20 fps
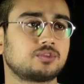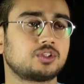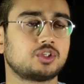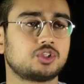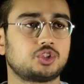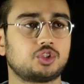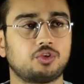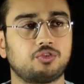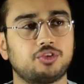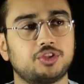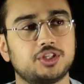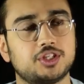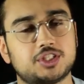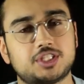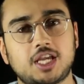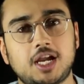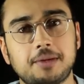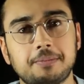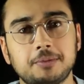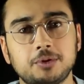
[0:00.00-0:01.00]
So for the
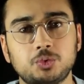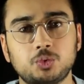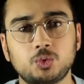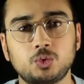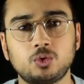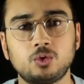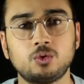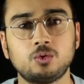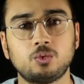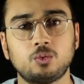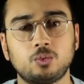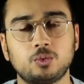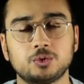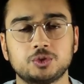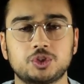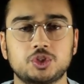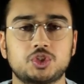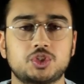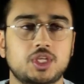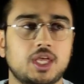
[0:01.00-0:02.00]
assignment rule, we'll
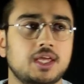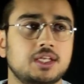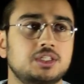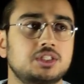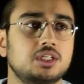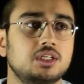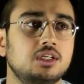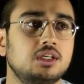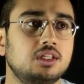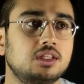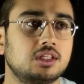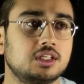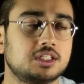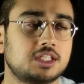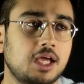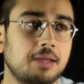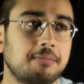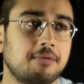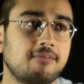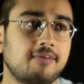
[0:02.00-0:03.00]
just set the
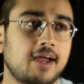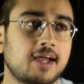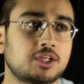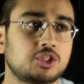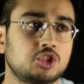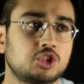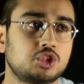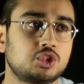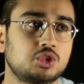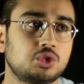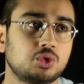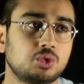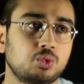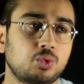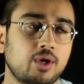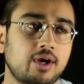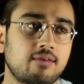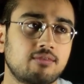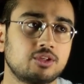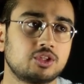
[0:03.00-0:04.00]
type of x to
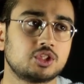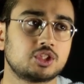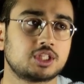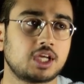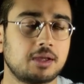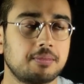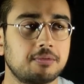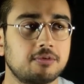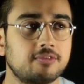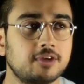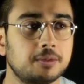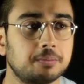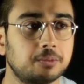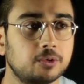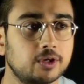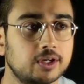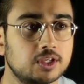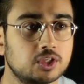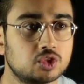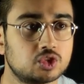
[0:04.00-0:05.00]
whatever the type of
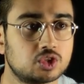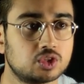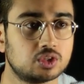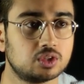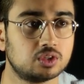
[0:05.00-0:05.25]
input is.